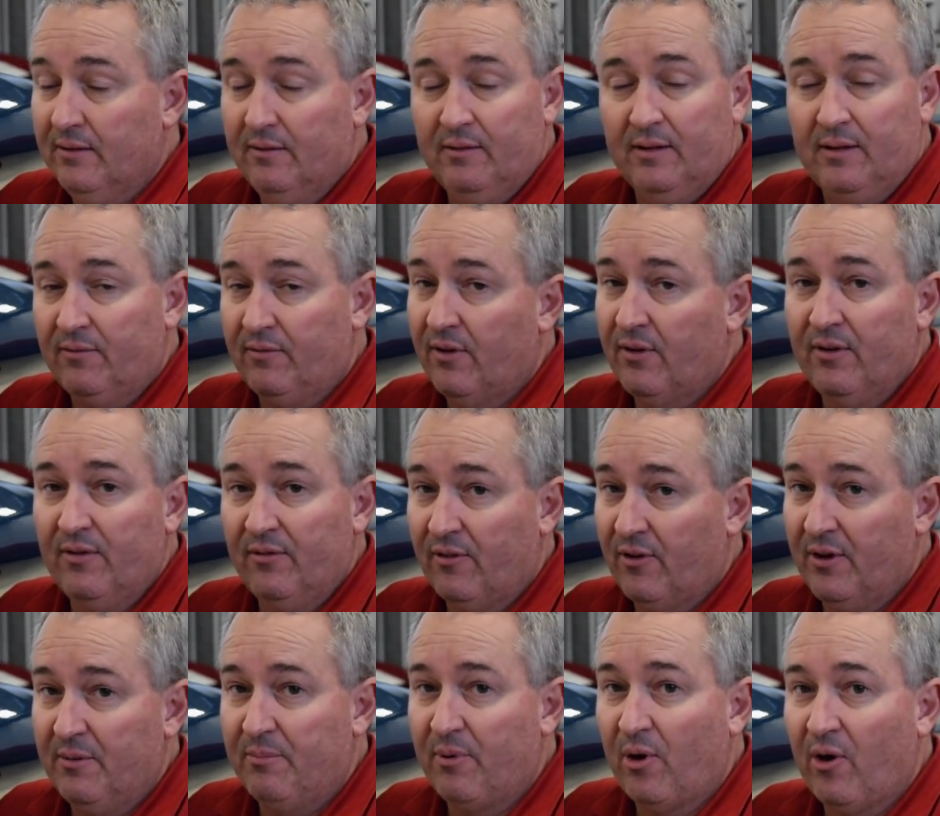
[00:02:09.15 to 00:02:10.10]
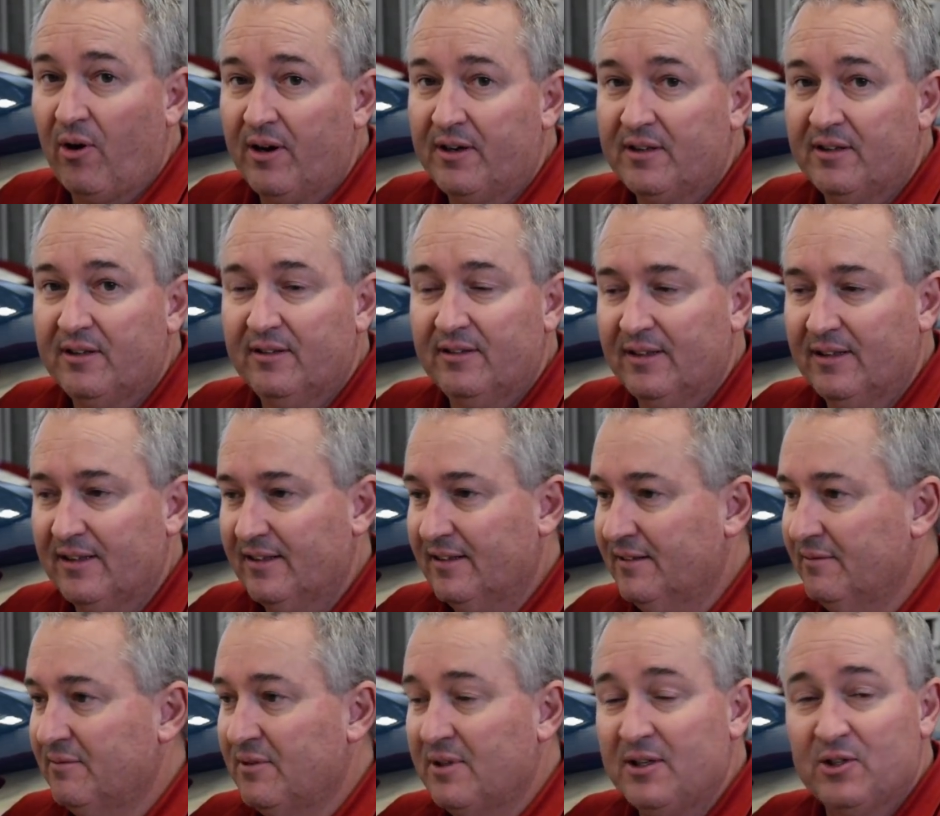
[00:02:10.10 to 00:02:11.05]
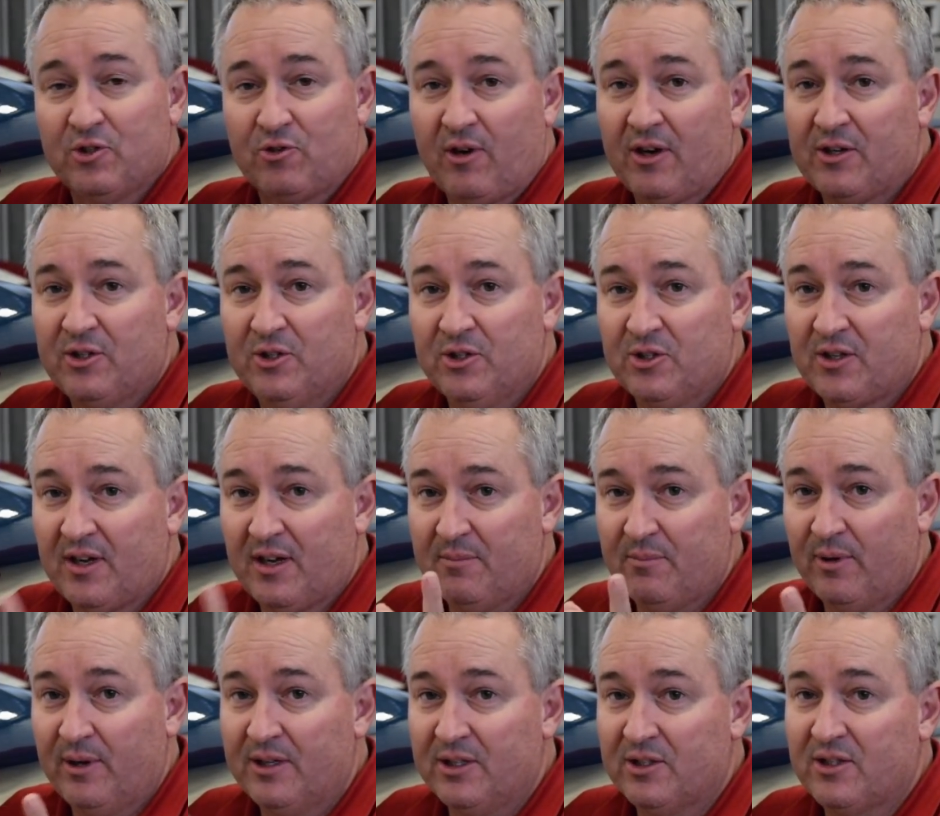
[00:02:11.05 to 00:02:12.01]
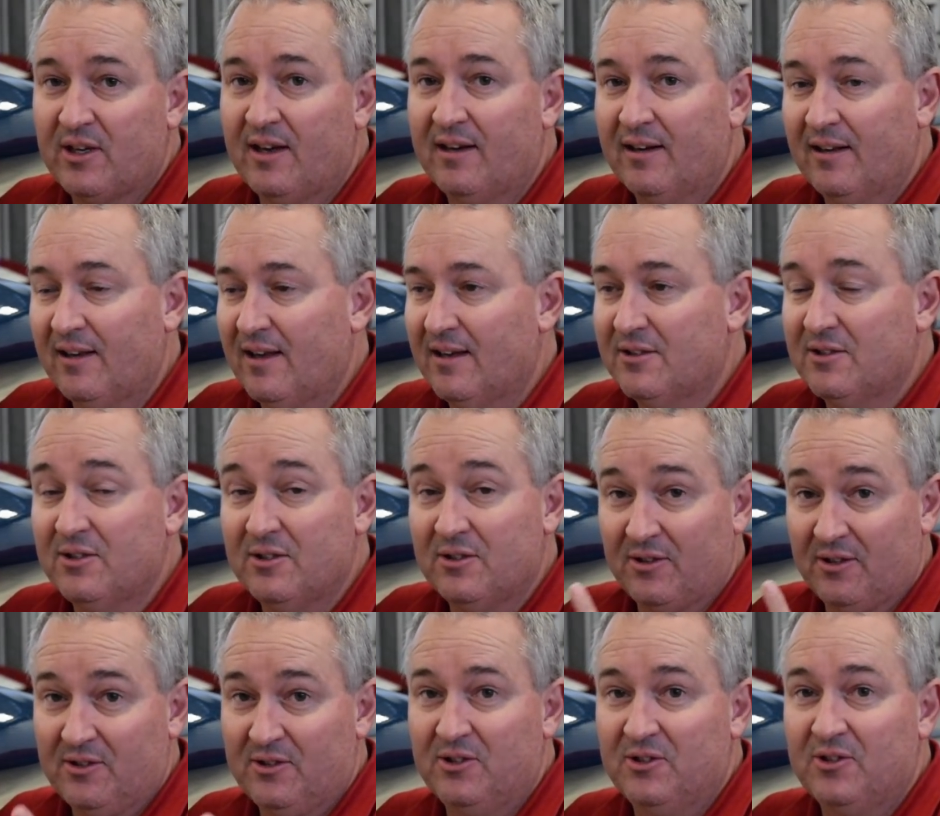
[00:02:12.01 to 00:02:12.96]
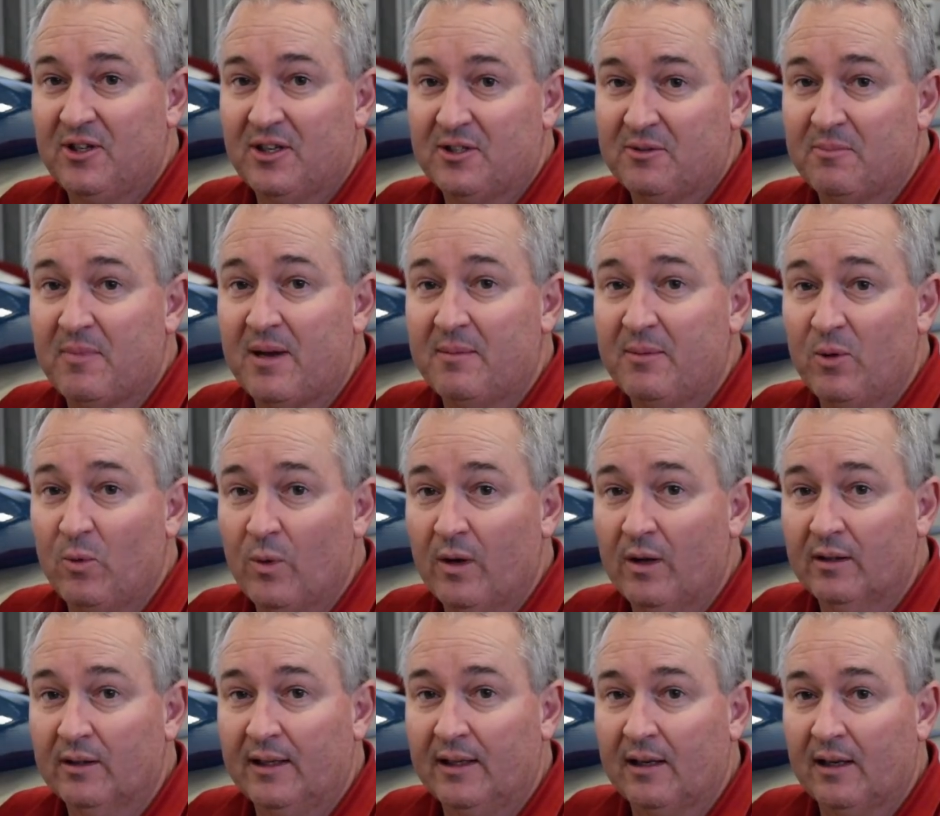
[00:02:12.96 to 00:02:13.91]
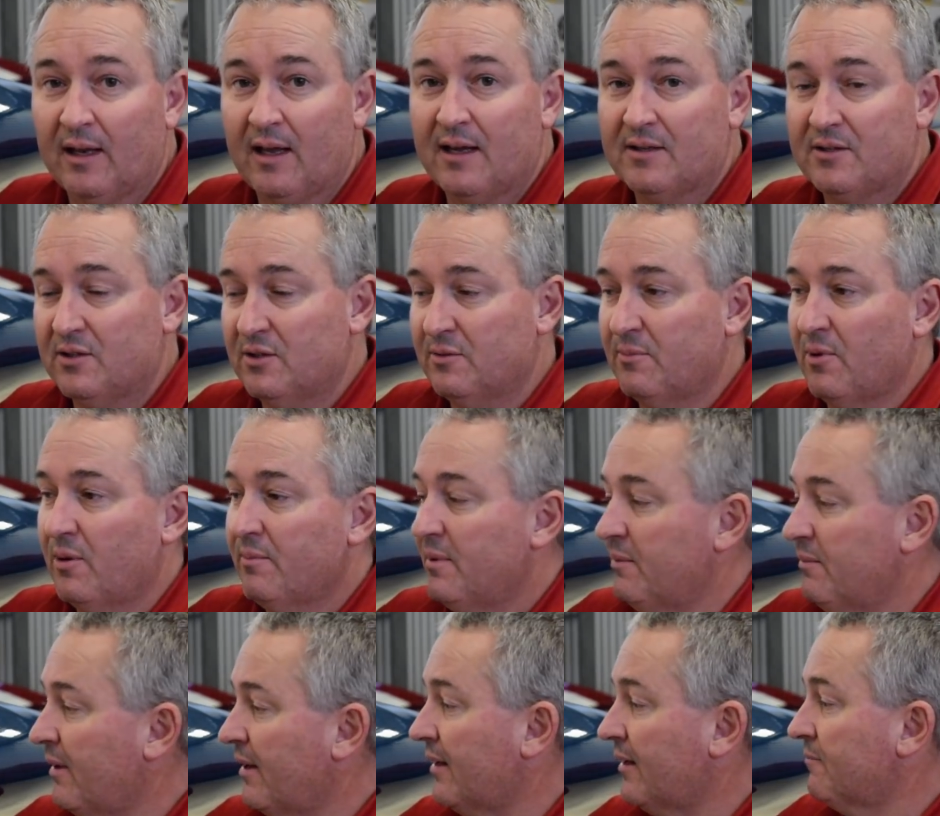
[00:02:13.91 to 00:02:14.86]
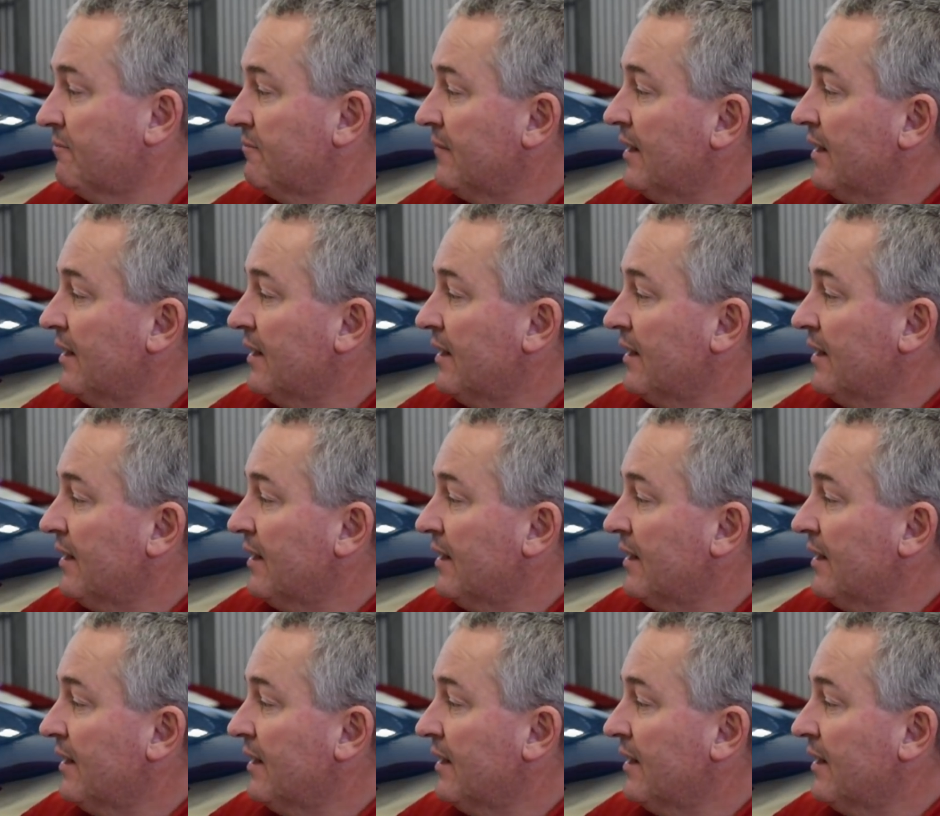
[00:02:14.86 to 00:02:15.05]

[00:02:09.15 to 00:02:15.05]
They're very, very bright. The instructions say bring sunglasses. I'd suggest maybe welding glasses might be better.